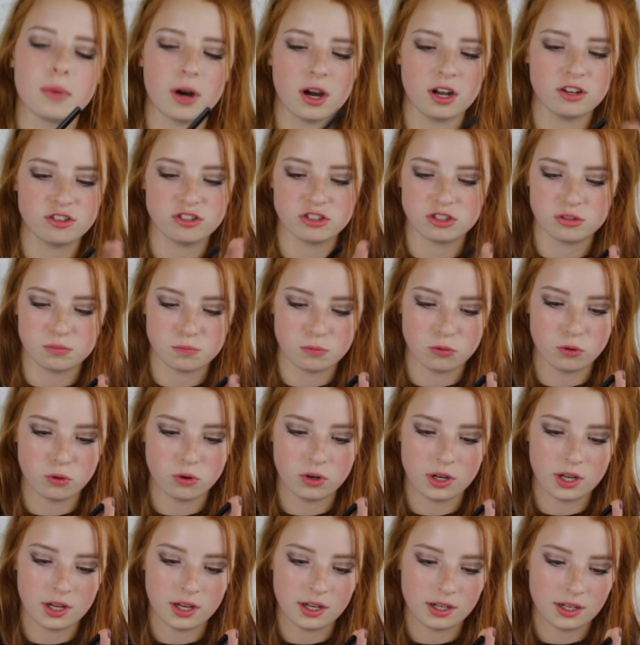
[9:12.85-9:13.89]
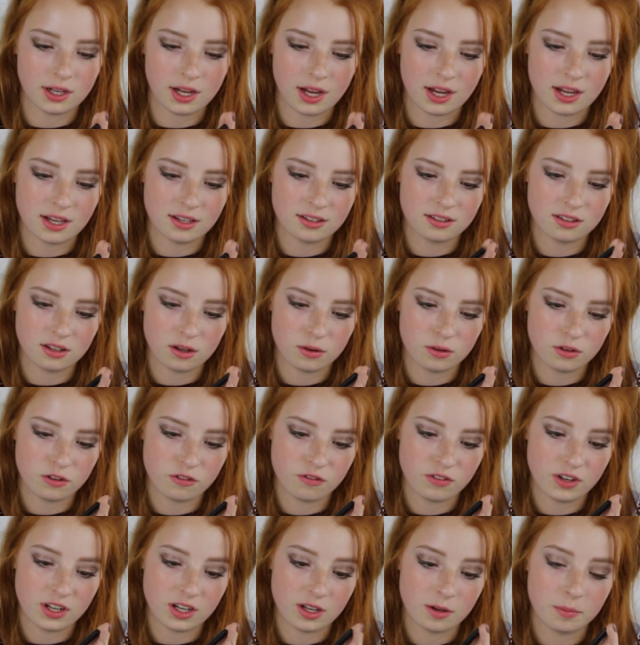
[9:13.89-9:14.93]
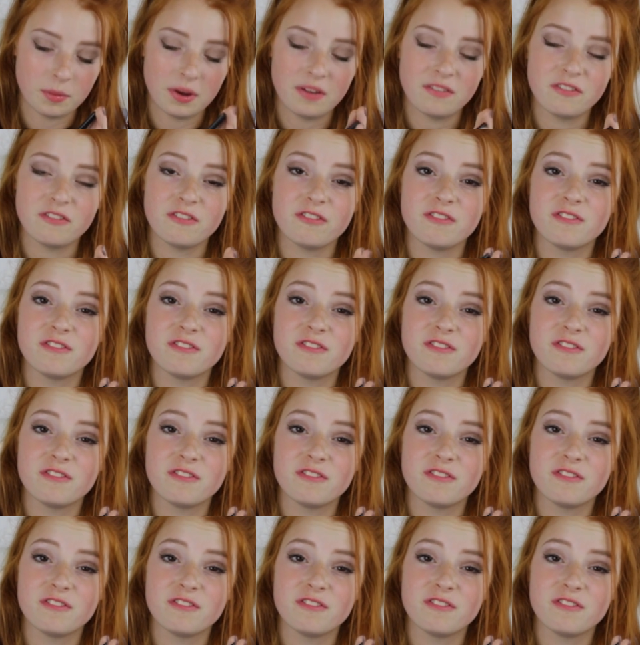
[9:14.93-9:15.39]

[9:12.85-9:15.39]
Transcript: but I just brought it in case I was feeling a bit